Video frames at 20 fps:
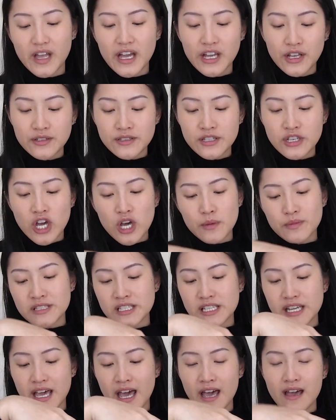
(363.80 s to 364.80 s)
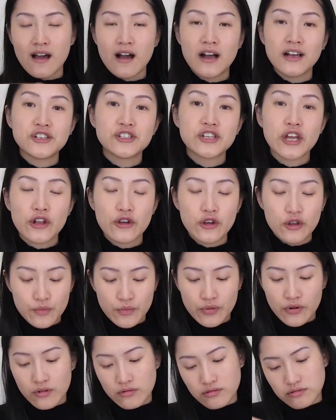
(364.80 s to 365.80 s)
I use the Urban Decay eyeshadow
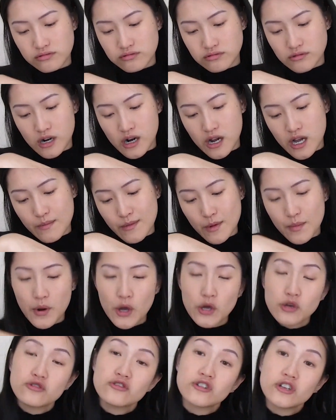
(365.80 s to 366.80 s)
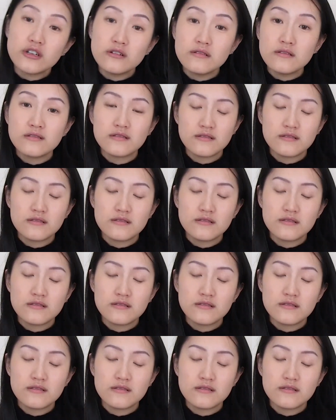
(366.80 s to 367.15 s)
primer potion.